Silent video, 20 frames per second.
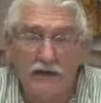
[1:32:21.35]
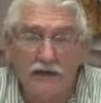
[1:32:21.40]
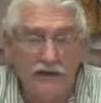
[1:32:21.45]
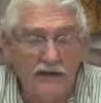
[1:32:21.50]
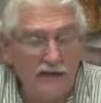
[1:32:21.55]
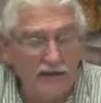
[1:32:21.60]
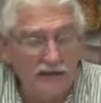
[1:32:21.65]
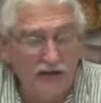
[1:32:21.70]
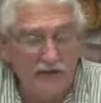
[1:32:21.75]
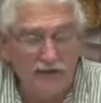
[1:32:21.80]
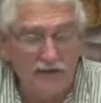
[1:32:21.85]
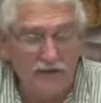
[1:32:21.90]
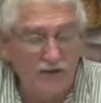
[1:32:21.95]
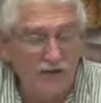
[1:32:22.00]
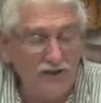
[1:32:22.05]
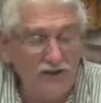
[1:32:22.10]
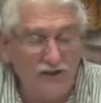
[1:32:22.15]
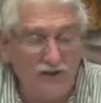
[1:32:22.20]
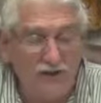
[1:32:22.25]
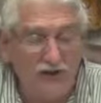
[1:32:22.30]
Uh, that's the
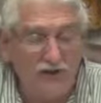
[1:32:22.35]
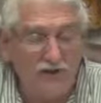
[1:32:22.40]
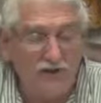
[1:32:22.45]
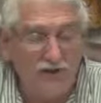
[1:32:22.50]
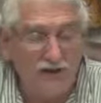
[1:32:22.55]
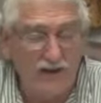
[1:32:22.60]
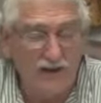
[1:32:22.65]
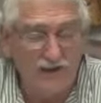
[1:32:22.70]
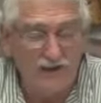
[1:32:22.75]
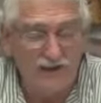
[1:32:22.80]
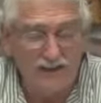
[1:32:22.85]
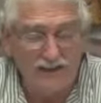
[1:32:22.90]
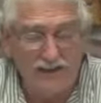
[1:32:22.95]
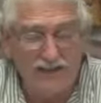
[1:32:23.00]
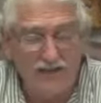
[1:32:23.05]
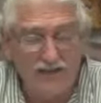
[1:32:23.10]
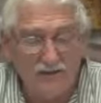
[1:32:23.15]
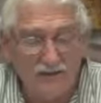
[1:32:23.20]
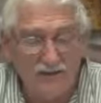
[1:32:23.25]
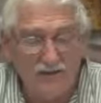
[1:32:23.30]
one you don't want.
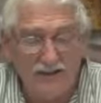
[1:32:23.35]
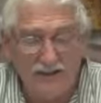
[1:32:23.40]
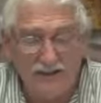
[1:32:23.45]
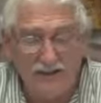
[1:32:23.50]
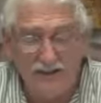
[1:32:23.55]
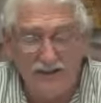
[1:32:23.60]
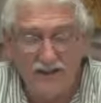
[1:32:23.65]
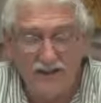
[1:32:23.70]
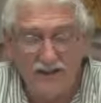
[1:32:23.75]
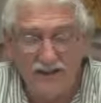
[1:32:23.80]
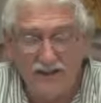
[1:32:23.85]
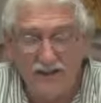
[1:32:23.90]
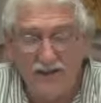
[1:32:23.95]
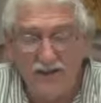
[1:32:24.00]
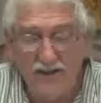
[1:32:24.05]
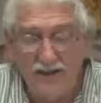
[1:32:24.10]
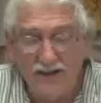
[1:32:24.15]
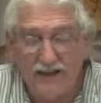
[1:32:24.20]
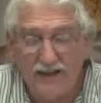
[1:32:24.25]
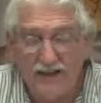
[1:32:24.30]
That's the one that will kill you
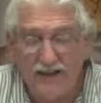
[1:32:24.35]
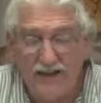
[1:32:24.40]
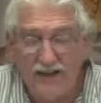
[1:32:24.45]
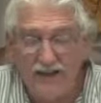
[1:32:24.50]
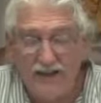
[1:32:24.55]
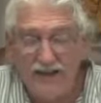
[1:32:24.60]
quick.